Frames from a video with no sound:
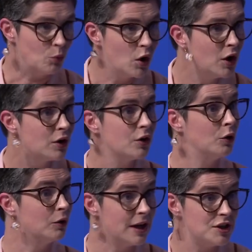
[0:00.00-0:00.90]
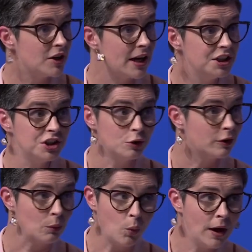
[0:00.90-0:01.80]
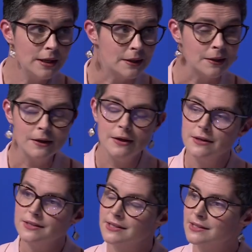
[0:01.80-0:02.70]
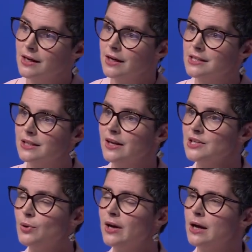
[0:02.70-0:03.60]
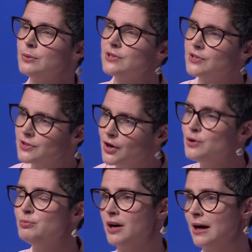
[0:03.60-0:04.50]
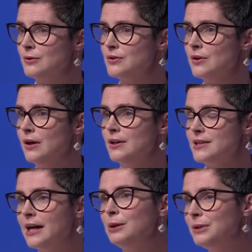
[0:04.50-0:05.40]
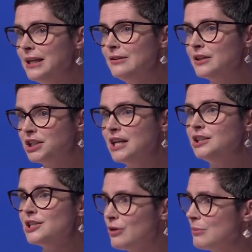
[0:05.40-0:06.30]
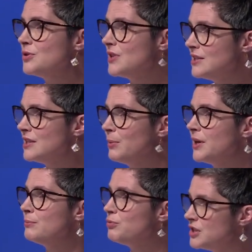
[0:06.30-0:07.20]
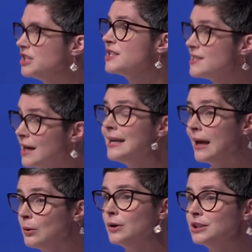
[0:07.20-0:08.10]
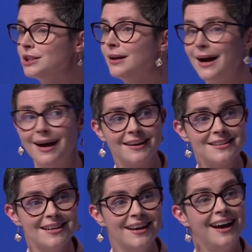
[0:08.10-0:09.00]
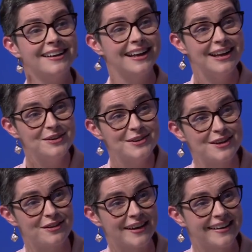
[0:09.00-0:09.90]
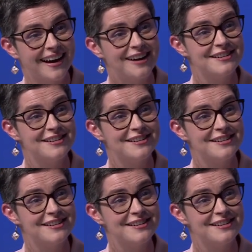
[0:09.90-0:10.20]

work or in education or in wider society. And that's why I was so proud to help lead the changes represented by the British Sign Language Act. And can I also thank our